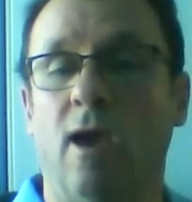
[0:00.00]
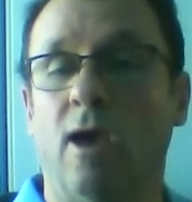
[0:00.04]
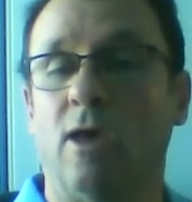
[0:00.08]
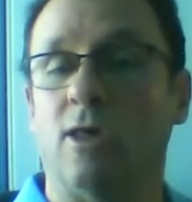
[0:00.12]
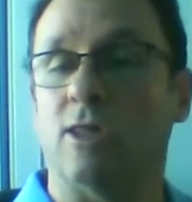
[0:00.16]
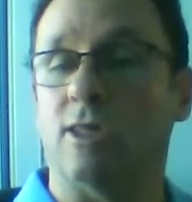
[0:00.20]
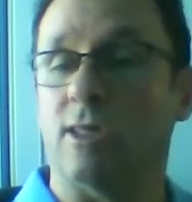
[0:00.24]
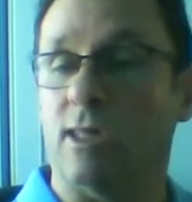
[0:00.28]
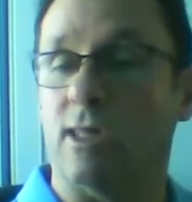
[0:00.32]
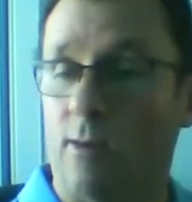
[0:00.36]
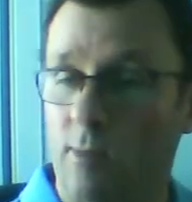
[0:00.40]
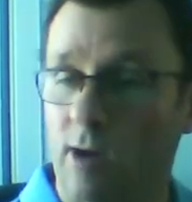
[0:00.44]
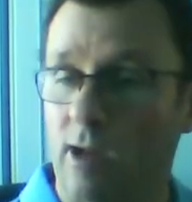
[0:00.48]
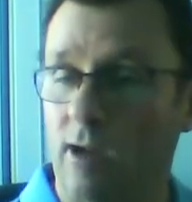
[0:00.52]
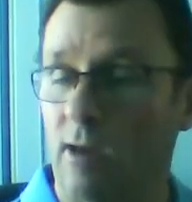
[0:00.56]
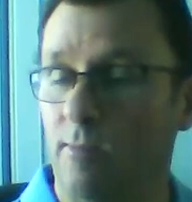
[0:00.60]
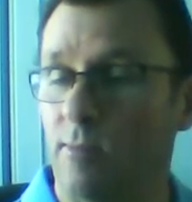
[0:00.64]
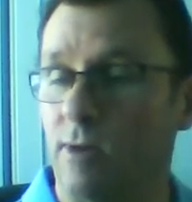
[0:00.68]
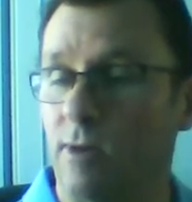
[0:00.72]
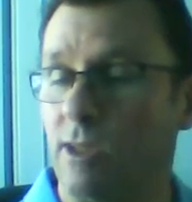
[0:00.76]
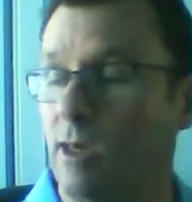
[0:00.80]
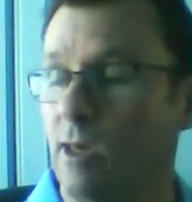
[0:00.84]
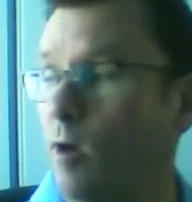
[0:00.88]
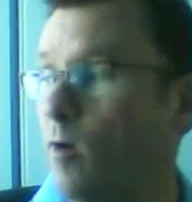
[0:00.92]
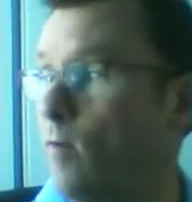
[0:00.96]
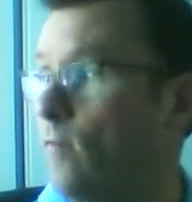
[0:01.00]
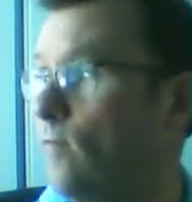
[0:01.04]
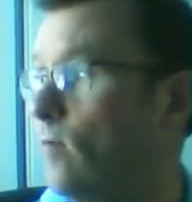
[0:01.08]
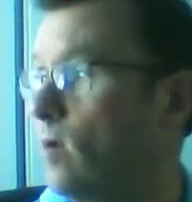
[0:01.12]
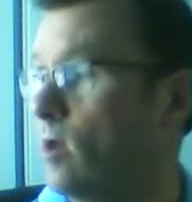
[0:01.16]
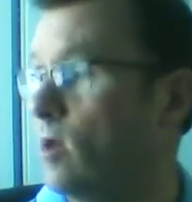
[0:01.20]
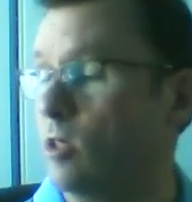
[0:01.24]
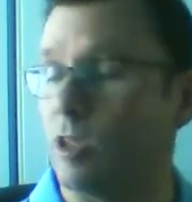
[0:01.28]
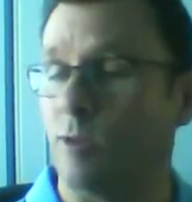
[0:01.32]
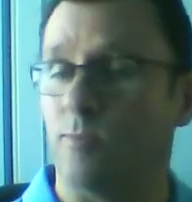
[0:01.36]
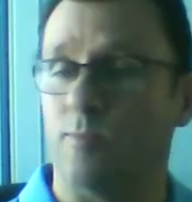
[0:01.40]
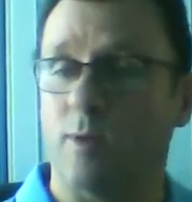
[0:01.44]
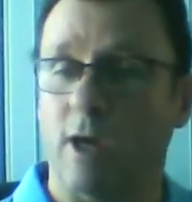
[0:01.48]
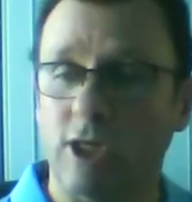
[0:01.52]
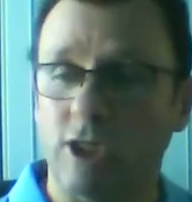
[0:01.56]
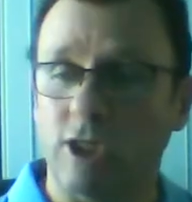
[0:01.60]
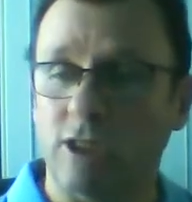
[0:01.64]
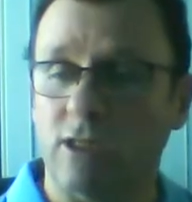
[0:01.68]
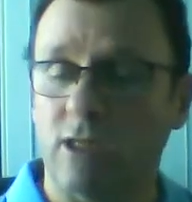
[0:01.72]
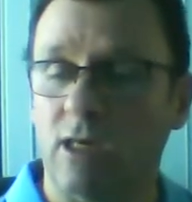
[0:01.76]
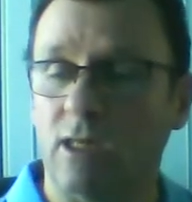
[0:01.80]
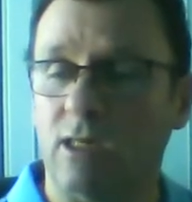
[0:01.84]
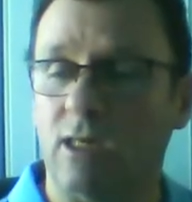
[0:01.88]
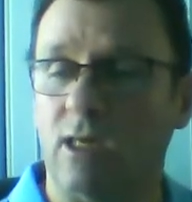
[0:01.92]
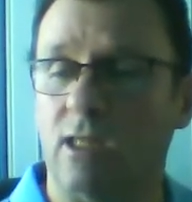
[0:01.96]
someone like myself, a
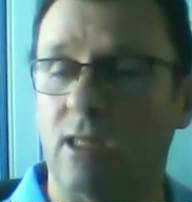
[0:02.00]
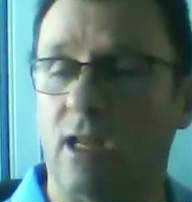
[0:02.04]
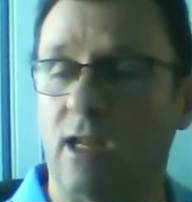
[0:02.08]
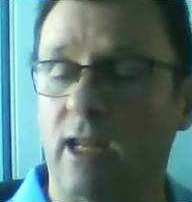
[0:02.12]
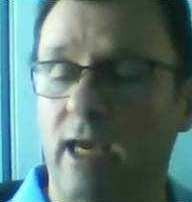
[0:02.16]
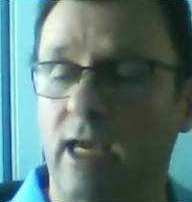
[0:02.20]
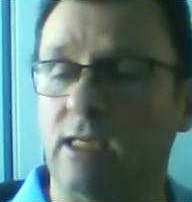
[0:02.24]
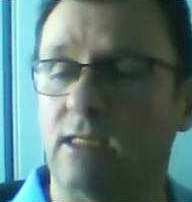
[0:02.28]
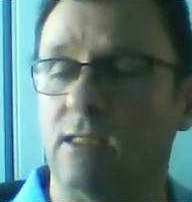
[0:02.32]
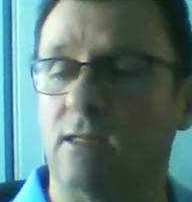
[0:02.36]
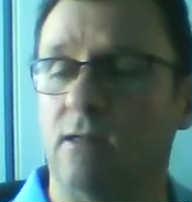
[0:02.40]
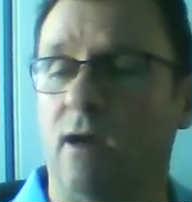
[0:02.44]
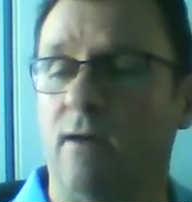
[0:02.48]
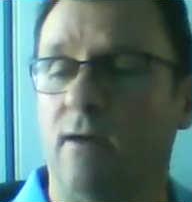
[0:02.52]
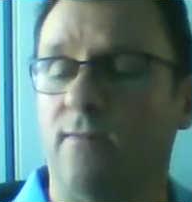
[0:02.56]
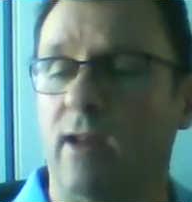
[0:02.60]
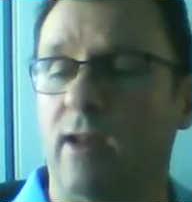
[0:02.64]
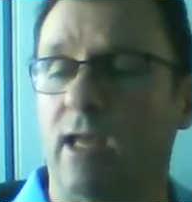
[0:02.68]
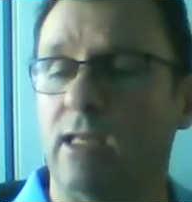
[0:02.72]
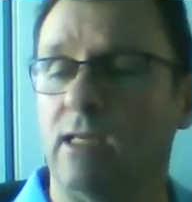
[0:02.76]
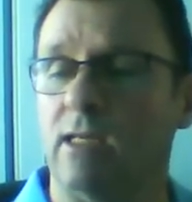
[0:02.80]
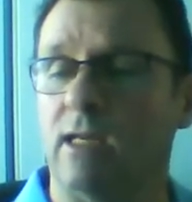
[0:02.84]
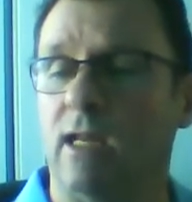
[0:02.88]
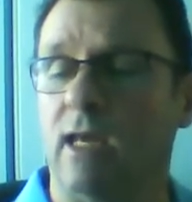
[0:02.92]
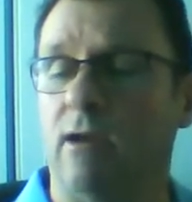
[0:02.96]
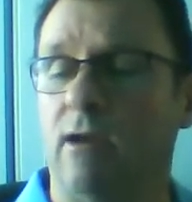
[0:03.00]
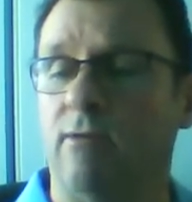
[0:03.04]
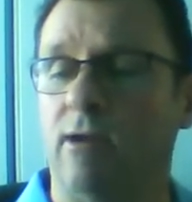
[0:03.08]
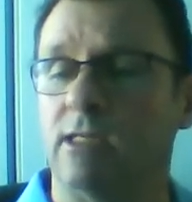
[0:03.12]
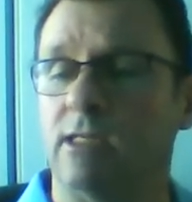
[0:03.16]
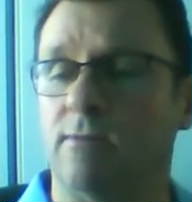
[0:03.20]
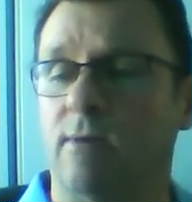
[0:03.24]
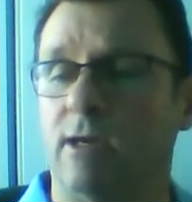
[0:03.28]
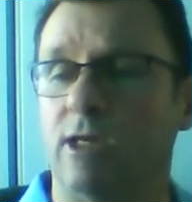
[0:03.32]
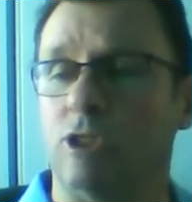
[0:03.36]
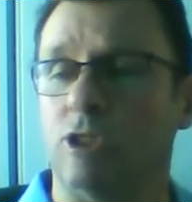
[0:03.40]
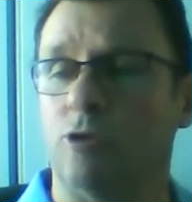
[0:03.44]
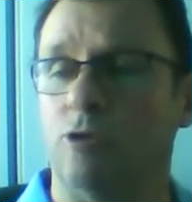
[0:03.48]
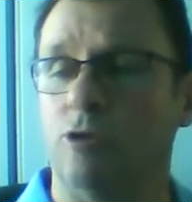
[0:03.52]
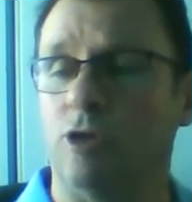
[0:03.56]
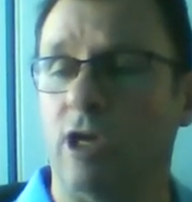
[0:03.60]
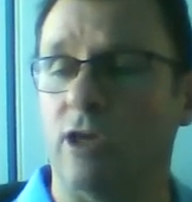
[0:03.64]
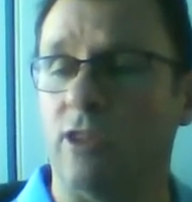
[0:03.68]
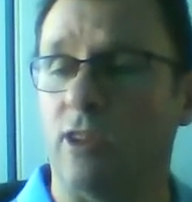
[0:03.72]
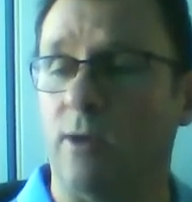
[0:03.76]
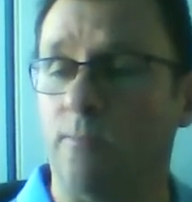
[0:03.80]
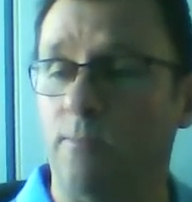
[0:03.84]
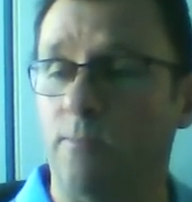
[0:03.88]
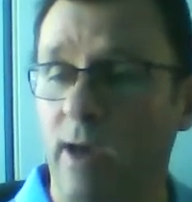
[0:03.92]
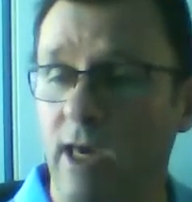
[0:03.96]
specialist in the later life lending area, to make sure you
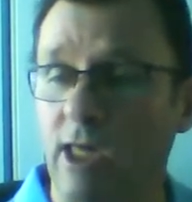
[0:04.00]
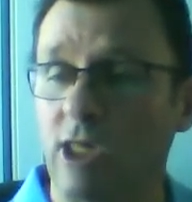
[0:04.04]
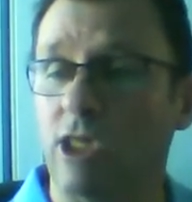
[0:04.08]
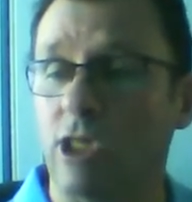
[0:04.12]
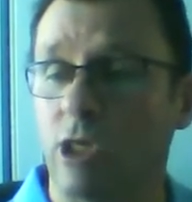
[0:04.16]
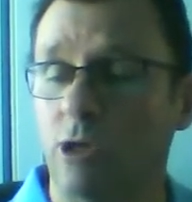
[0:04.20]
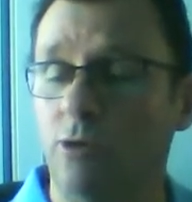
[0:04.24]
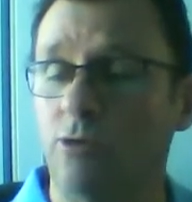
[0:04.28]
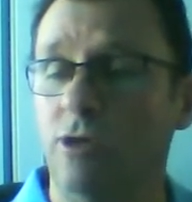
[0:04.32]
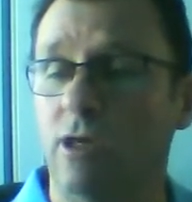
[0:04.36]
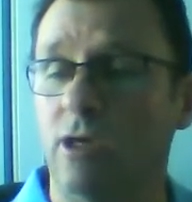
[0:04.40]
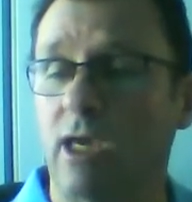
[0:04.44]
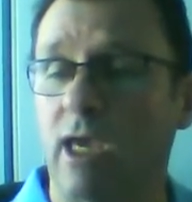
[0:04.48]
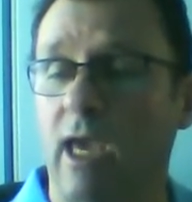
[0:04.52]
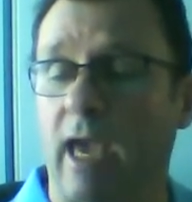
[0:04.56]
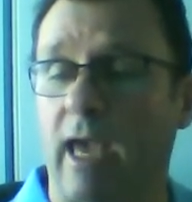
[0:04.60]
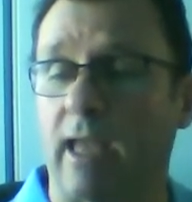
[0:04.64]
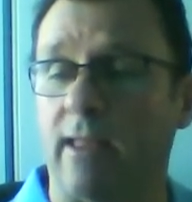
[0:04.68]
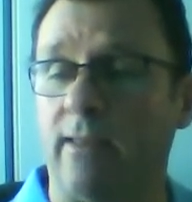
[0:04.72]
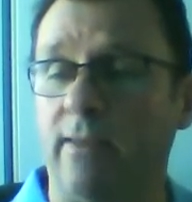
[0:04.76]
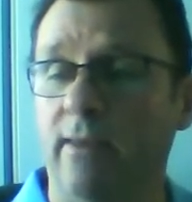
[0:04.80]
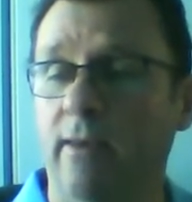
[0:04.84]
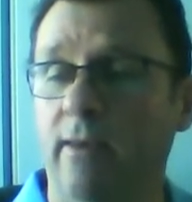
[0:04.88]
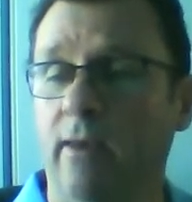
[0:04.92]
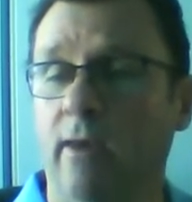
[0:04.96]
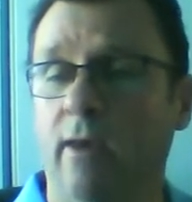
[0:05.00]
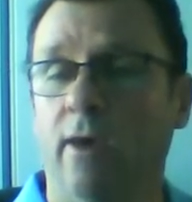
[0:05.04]
get the best deal you can